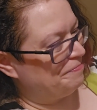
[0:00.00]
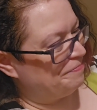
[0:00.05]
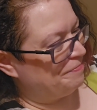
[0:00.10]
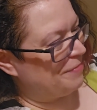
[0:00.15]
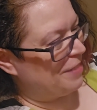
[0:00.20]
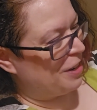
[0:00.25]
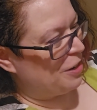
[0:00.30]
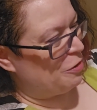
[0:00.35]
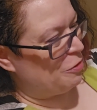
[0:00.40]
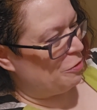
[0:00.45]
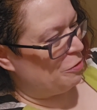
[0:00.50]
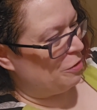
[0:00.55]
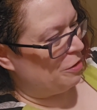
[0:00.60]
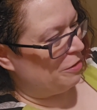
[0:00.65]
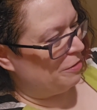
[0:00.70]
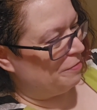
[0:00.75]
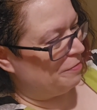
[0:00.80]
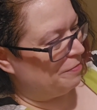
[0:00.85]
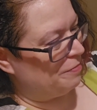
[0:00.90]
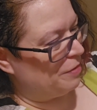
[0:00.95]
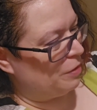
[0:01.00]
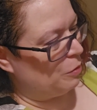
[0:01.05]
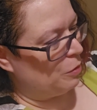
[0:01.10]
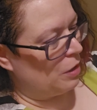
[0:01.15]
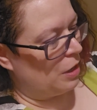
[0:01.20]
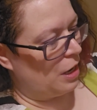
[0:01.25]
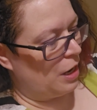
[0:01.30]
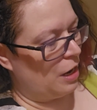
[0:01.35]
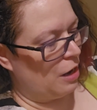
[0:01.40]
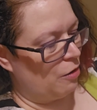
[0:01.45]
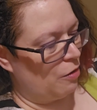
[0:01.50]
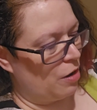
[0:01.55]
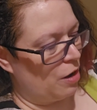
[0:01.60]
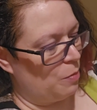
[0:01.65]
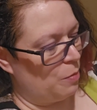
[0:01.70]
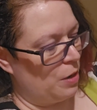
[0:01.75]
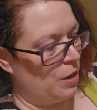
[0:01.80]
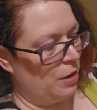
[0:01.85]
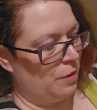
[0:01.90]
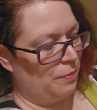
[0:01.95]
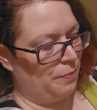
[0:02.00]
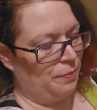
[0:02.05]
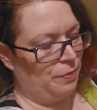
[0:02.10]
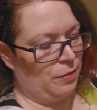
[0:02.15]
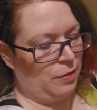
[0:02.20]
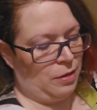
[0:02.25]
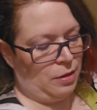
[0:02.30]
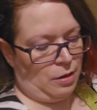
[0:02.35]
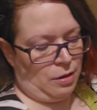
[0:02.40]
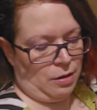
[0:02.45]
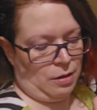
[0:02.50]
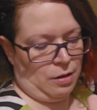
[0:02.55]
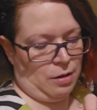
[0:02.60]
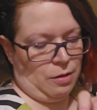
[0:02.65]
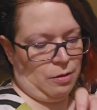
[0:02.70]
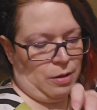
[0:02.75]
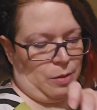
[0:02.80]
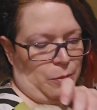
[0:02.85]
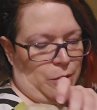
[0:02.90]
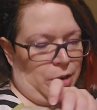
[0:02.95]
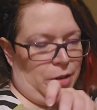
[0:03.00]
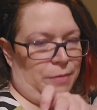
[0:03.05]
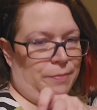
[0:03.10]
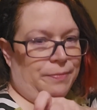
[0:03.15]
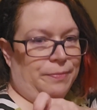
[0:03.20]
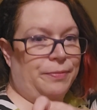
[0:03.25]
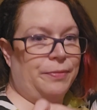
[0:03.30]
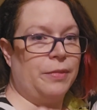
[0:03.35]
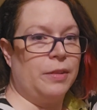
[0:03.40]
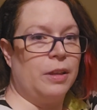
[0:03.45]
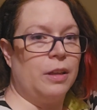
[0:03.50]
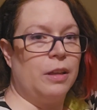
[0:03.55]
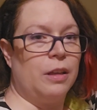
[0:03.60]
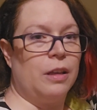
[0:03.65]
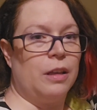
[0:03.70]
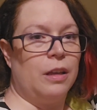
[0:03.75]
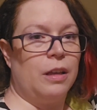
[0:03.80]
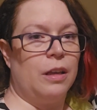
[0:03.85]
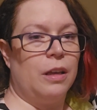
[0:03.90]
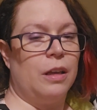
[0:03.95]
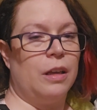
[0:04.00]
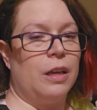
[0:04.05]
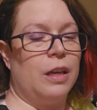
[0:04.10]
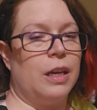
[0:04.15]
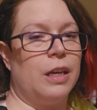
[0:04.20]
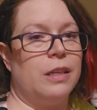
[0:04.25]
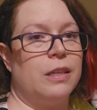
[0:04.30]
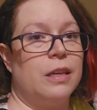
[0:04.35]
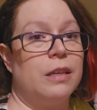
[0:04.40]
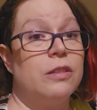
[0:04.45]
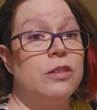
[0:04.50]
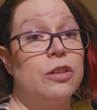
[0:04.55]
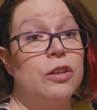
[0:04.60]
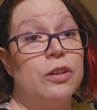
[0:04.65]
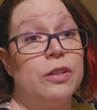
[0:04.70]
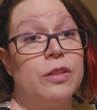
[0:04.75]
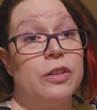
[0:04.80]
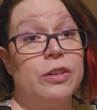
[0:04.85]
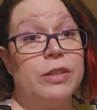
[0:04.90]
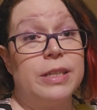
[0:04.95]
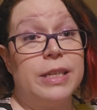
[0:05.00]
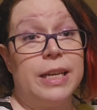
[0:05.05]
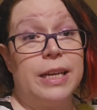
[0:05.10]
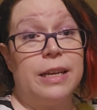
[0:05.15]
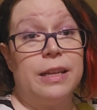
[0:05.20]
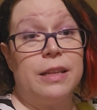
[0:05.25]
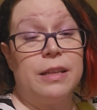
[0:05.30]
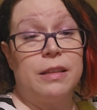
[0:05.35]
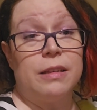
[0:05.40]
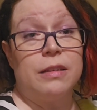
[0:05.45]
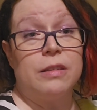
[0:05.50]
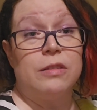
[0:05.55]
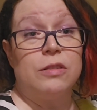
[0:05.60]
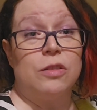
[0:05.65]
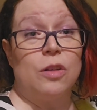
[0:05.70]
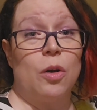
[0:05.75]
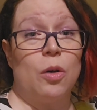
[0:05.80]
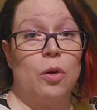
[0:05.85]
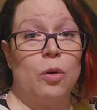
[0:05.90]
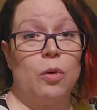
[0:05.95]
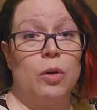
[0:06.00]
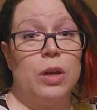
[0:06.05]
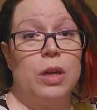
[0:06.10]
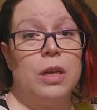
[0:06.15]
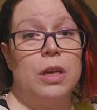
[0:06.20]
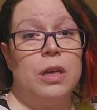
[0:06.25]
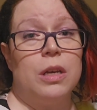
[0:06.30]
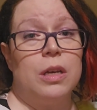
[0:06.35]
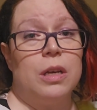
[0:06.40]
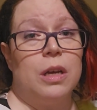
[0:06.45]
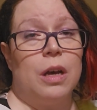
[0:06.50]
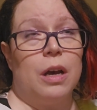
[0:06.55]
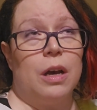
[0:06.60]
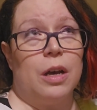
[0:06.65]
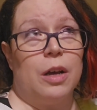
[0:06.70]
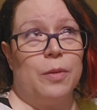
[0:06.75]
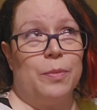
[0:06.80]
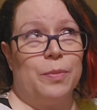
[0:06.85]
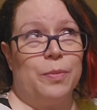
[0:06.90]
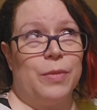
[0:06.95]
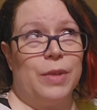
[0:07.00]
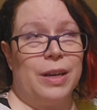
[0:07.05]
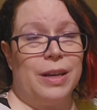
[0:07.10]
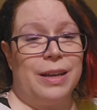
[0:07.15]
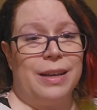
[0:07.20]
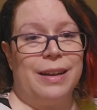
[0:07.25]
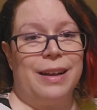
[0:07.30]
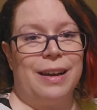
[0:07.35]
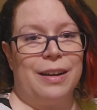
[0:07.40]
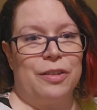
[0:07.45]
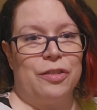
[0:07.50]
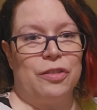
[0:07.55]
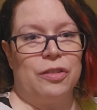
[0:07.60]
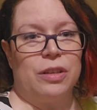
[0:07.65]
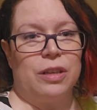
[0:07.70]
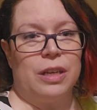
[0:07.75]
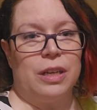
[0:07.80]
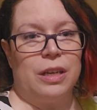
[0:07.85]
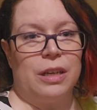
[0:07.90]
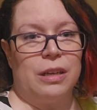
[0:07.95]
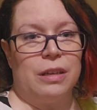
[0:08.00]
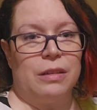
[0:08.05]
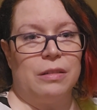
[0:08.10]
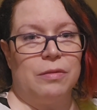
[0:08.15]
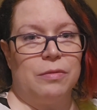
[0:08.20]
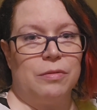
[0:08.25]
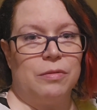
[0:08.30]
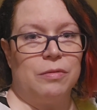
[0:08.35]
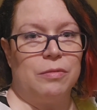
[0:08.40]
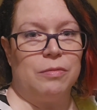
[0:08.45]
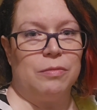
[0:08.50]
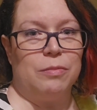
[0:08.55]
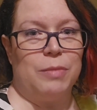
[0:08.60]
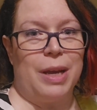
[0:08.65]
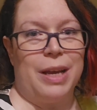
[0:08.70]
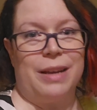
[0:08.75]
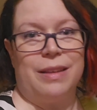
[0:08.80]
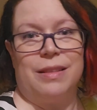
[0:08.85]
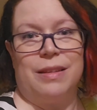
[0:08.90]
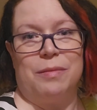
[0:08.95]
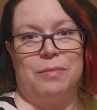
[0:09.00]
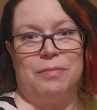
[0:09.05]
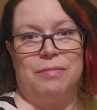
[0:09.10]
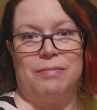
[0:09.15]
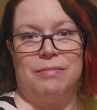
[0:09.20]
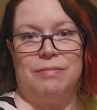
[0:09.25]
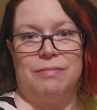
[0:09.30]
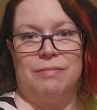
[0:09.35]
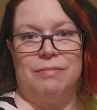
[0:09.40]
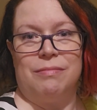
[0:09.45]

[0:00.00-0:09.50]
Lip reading: Hey, dude. You want to hang out on me? Come here. It does hurt their teeth, so it can actually make them,